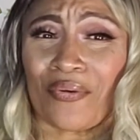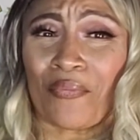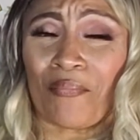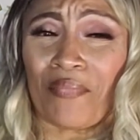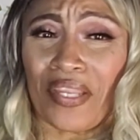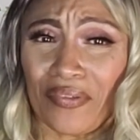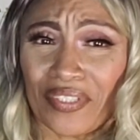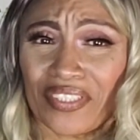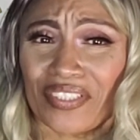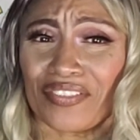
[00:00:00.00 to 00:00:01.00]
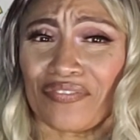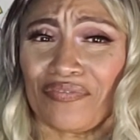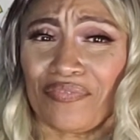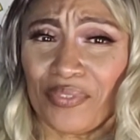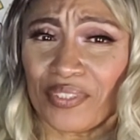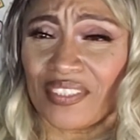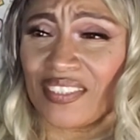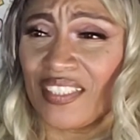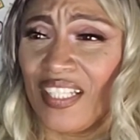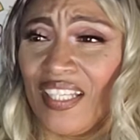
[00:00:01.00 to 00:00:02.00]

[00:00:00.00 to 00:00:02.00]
on marriage and divorce